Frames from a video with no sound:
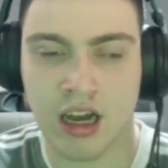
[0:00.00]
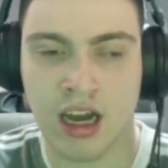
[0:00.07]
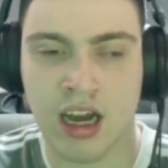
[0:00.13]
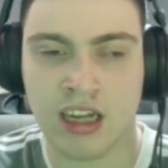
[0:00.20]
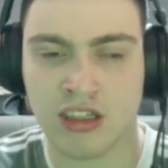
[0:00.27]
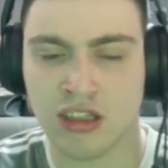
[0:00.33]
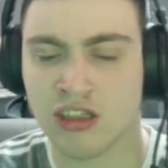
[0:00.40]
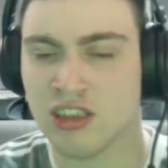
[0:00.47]

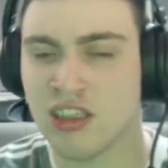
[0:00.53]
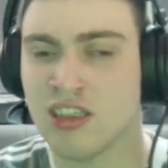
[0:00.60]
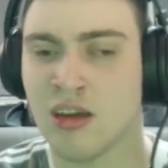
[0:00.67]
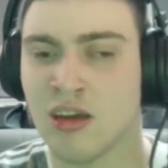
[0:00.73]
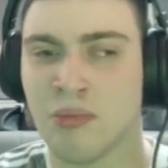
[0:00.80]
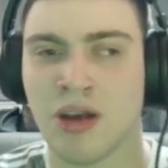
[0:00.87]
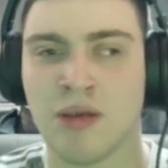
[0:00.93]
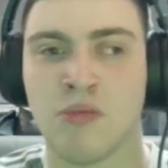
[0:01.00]
I just need a
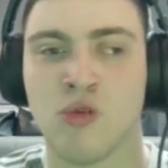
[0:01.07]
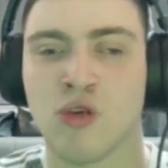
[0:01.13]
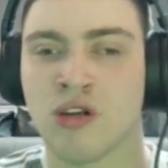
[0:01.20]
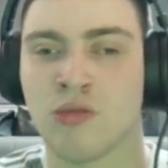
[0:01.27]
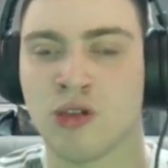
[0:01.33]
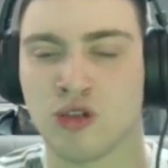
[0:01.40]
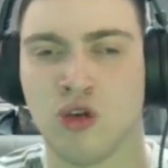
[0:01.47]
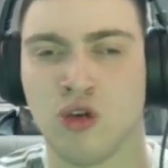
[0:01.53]
bit more.
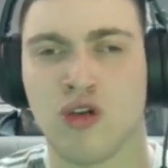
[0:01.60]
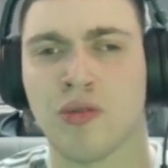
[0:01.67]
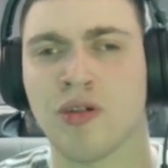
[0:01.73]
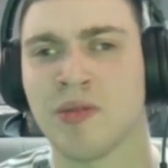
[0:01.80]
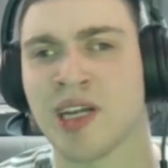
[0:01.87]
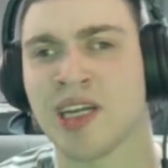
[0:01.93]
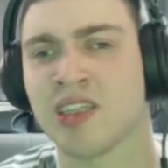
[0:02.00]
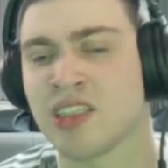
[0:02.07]
We're talking about
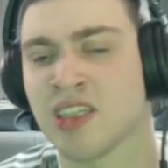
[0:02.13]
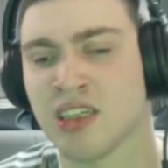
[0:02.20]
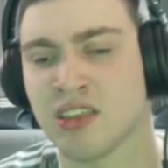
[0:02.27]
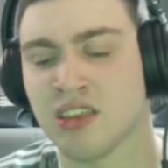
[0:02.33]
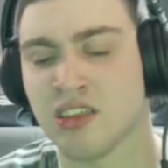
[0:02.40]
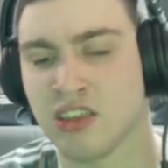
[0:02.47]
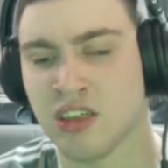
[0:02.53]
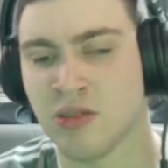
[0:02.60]
the
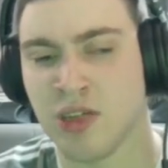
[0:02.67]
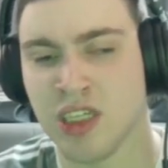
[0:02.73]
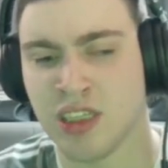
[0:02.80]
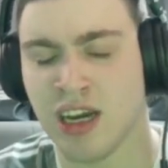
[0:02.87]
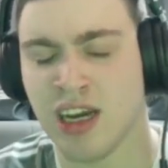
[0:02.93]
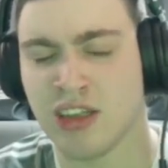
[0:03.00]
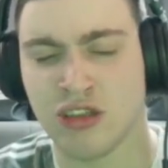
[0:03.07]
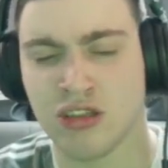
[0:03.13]
consistency we did.
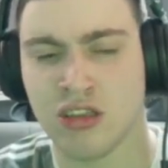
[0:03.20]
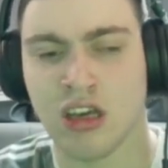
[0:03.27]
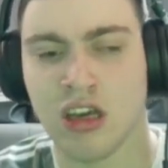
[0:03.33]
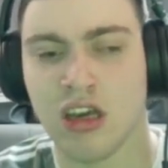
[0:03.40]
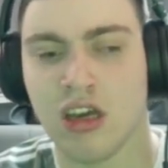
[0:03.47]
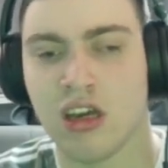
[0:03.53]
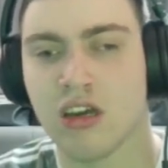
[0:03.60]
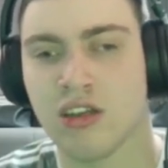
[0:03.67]
I just
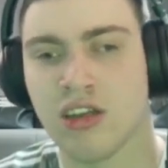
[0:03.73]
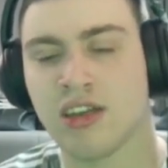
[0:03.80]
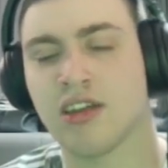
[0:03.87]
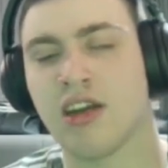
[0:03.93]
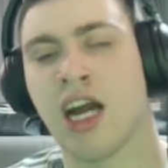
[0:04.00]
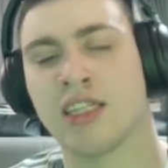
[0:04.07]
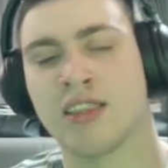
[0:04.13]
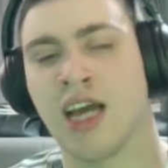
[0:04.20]
think
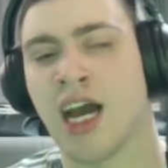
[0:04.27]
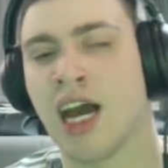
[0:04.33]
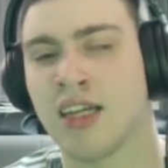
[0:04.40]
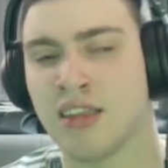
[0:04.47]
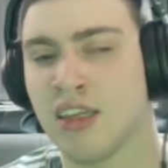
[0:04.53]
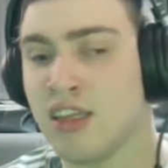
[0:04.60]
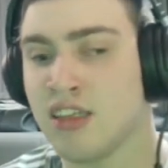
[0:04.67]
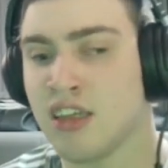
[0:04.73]

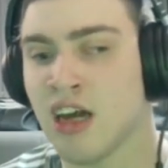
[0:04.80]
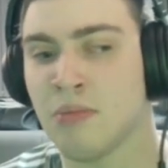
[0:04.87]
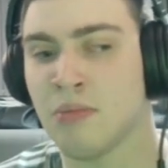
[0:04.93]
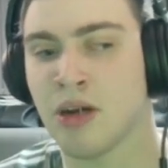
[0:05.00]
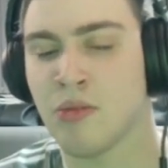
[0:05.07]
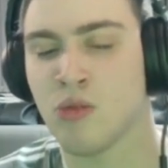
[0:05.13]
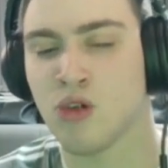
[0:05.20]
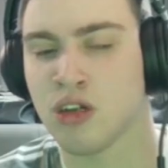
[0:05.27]
Hatate needs that
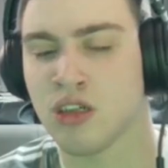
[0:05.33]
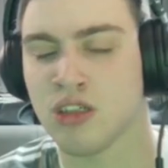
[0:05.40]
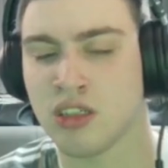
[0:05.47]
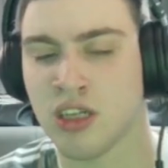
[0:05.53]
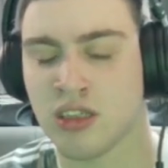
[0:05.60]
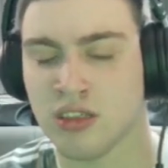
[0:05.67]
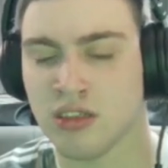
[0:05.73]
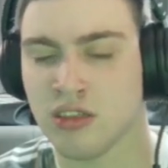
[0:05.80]
bit more
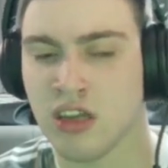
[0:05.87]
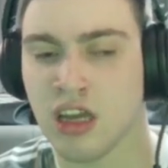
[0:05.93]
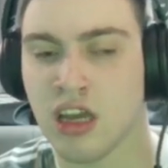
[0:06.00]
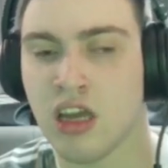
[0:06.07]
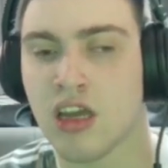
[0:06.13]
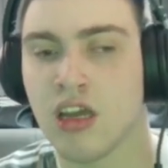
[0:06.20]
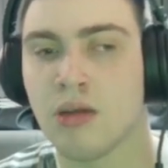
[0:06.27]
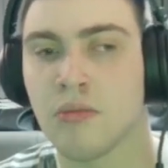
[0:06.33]
consistent,
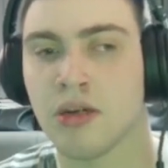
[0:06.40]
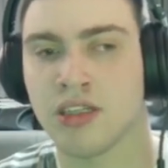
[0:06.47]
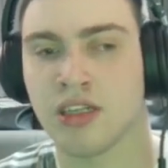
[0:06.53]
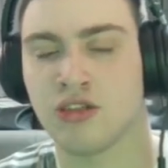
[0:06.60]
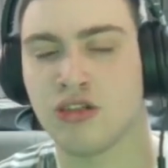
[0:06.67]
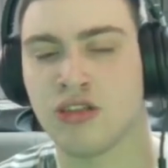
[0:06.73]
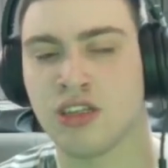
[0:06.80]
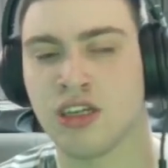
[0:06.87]
because I
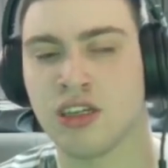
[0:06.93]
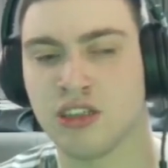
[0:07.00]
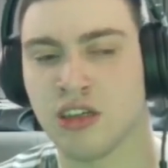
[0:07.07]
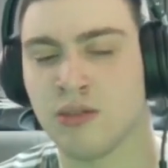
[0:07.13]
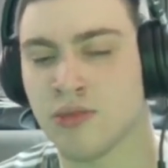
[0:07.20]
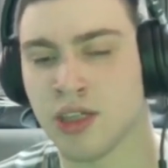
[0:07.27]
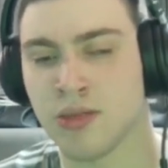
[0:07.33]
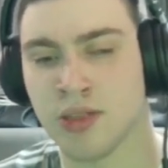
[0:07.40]
just think
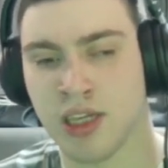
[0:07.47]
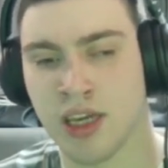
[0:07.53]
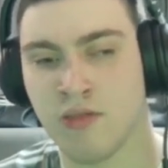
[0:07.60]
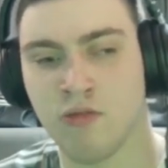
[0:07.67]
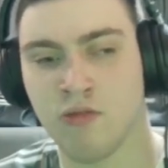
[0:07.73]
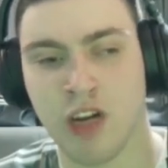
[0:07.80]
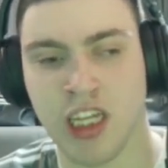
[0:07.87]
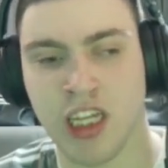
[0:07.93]
sometimes it
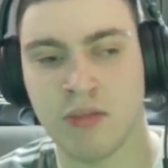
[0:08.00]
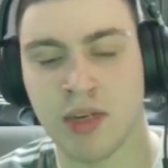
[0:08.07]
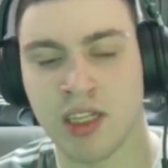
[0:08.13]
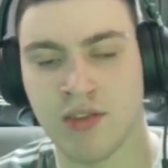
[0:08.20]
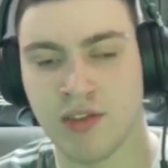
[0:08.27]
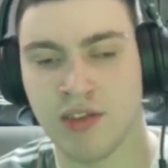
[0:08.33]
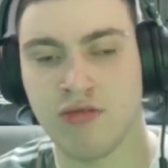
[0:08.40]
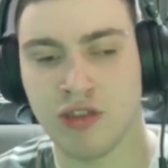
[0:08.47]
can weigh the
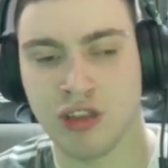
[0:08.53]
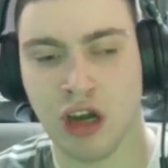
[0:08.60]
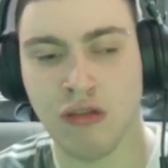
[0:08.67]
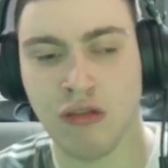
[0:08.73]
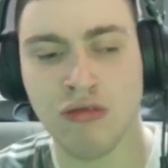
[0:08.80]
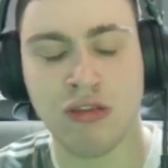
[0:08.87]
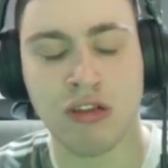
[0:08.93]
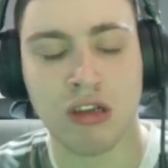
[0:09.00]
midfield
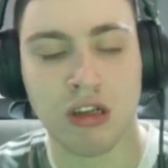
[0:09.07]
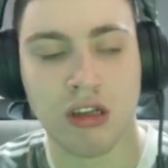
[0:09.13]
down.